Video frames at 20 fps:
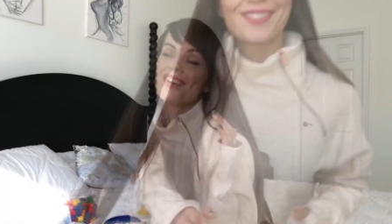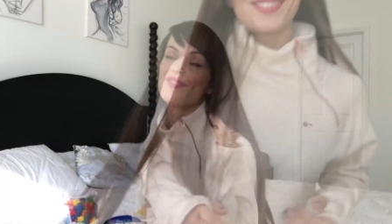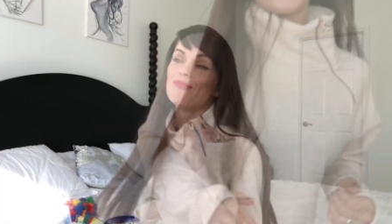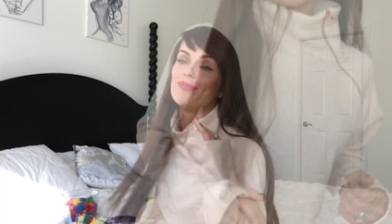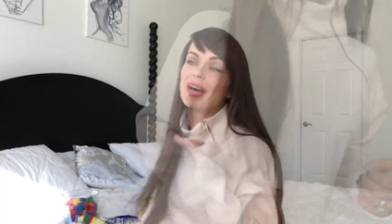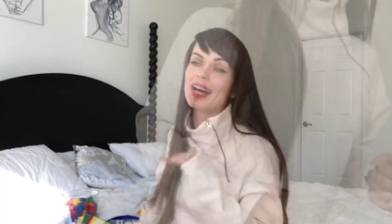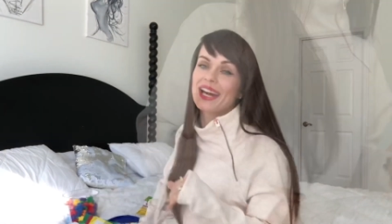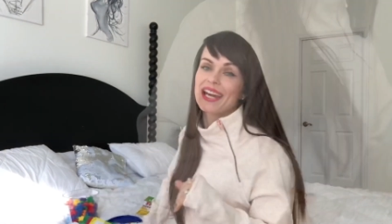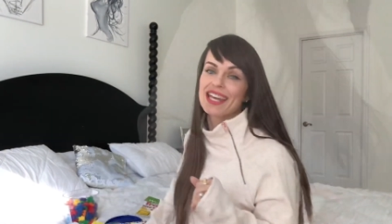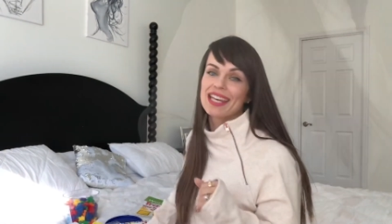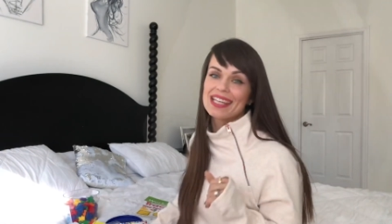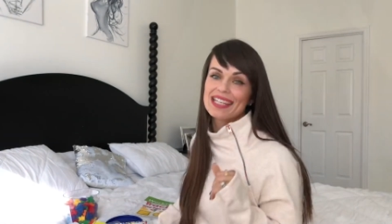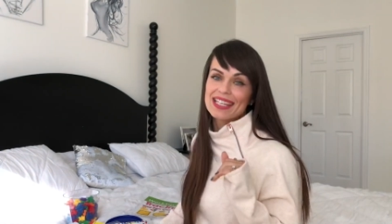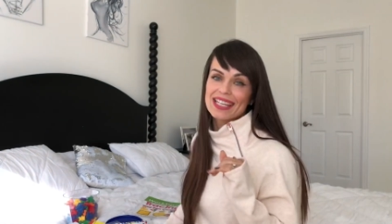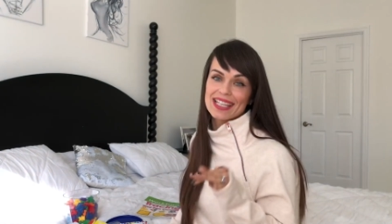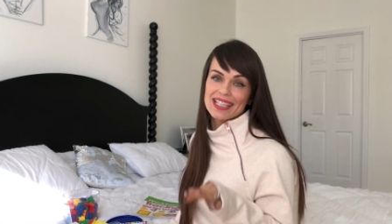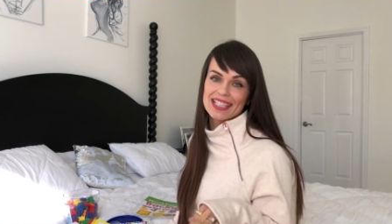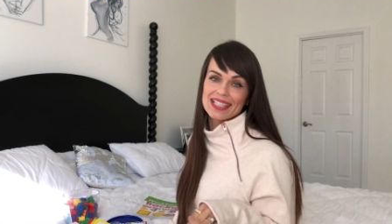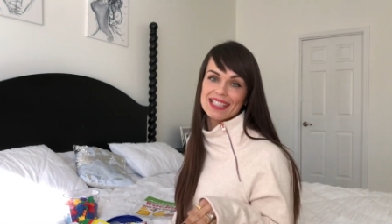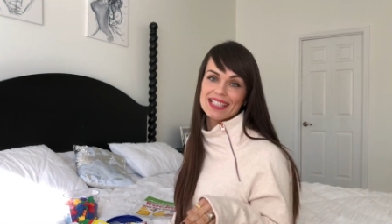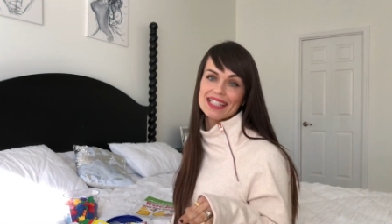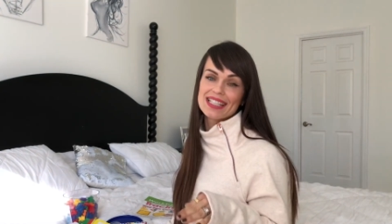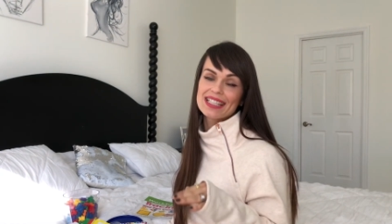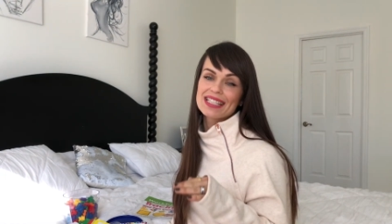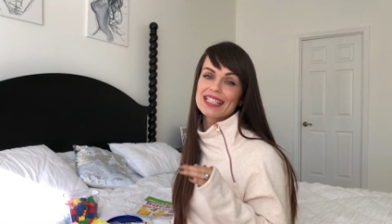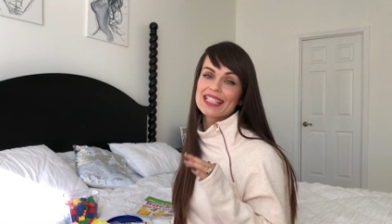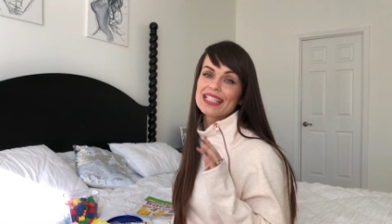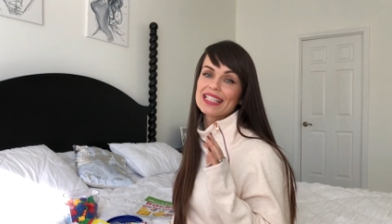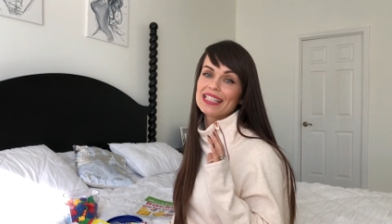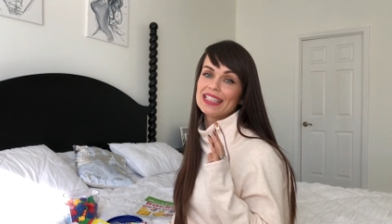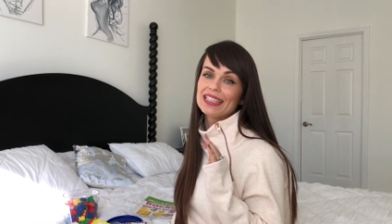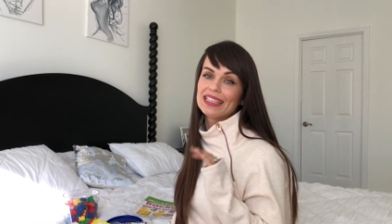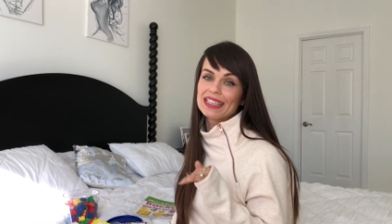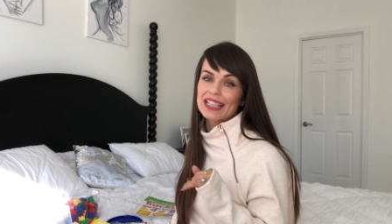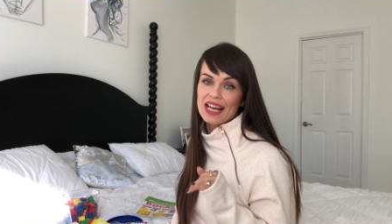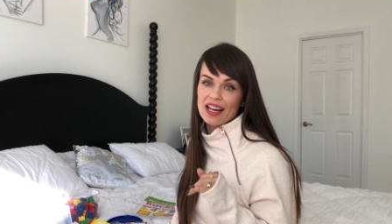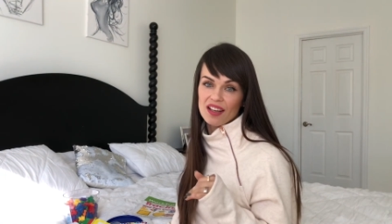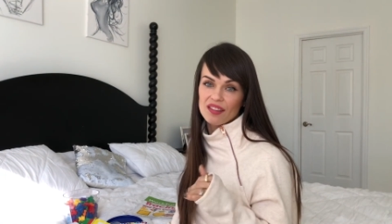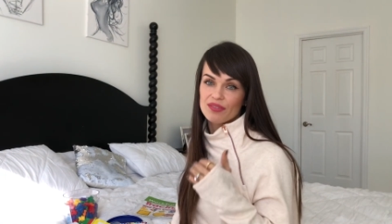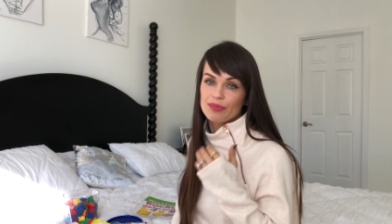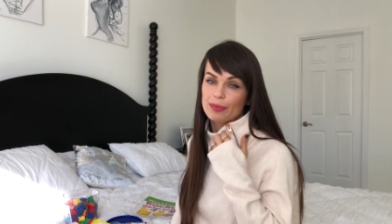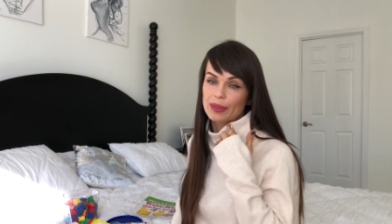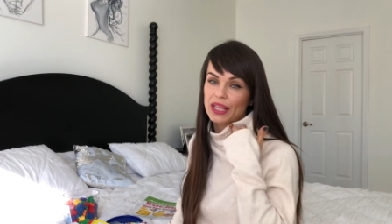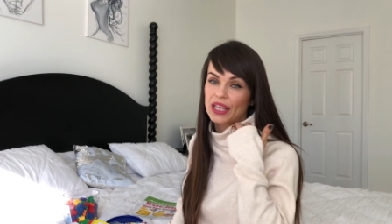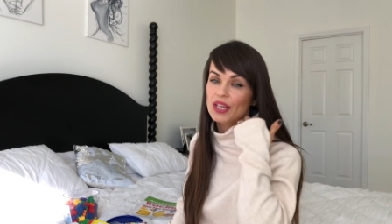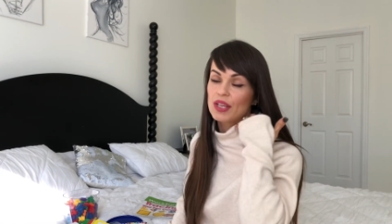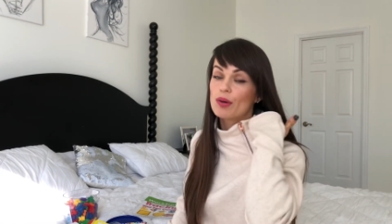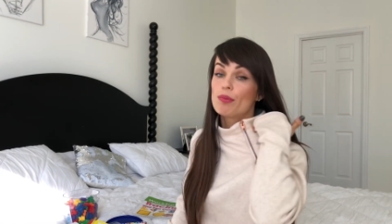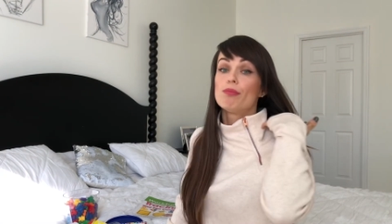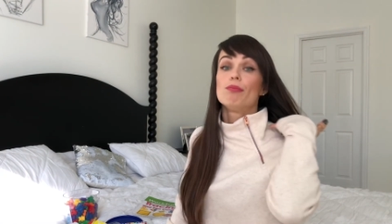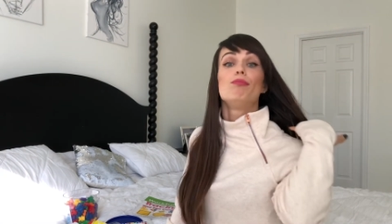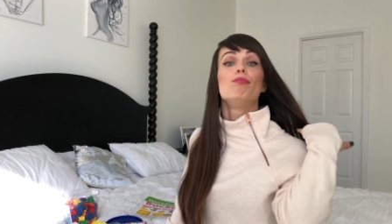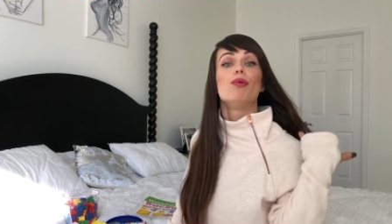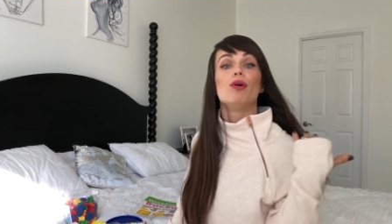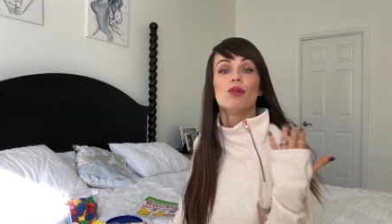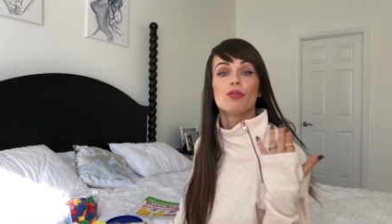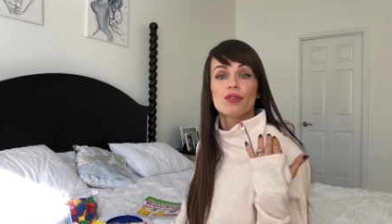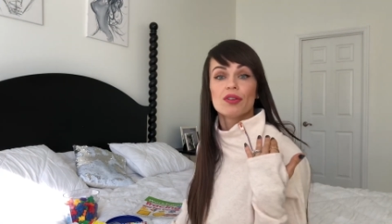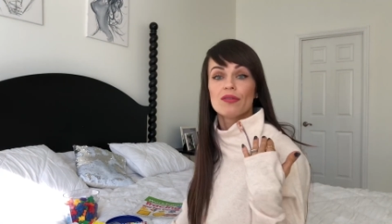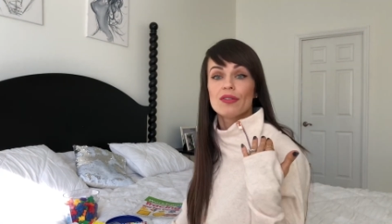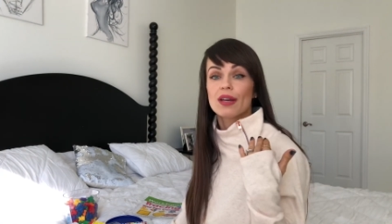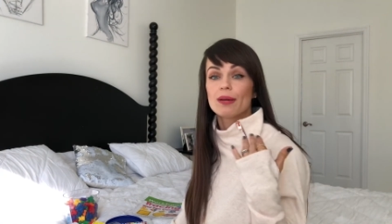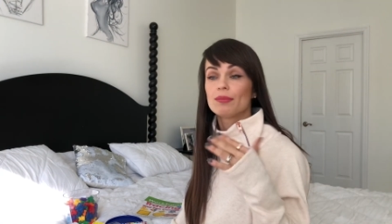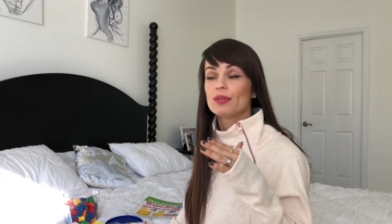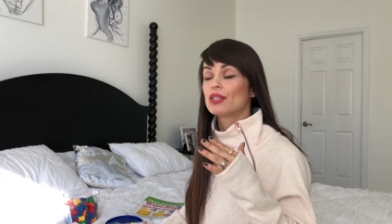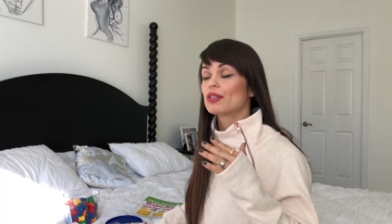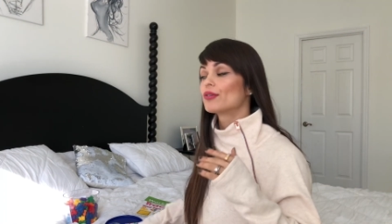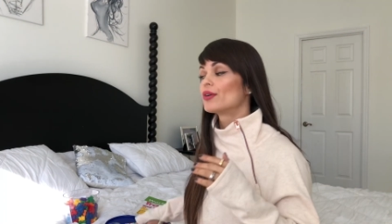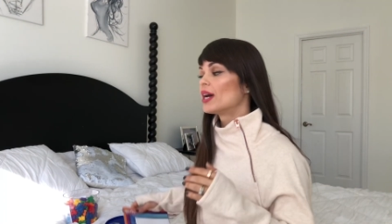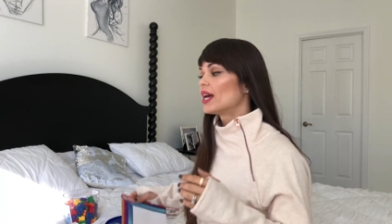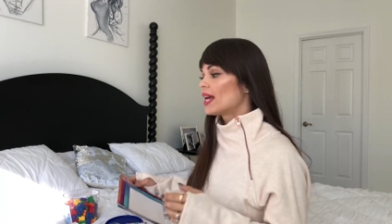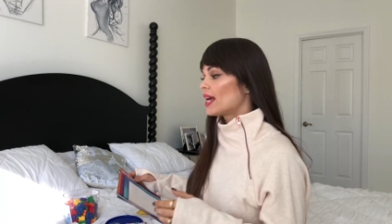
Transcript: My kids love Play-Doh, both of them do.